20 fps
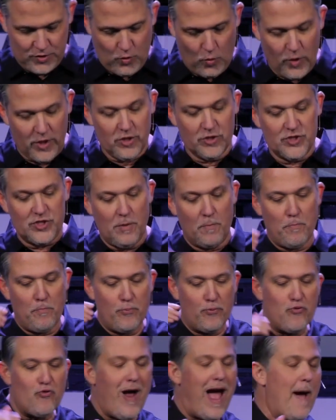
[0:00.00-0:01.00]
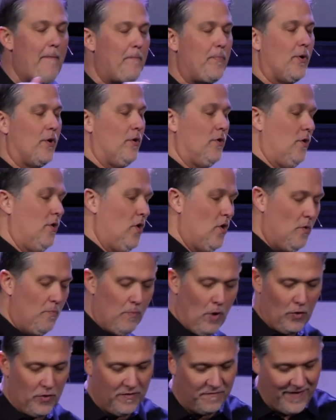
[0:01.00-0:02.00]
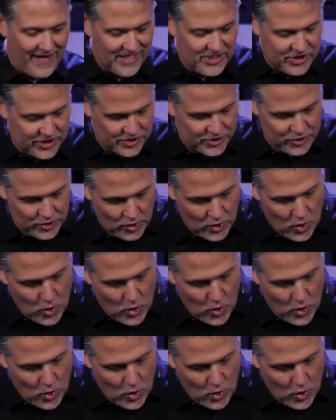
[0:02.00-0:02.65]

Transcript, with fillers: What are some proper motivations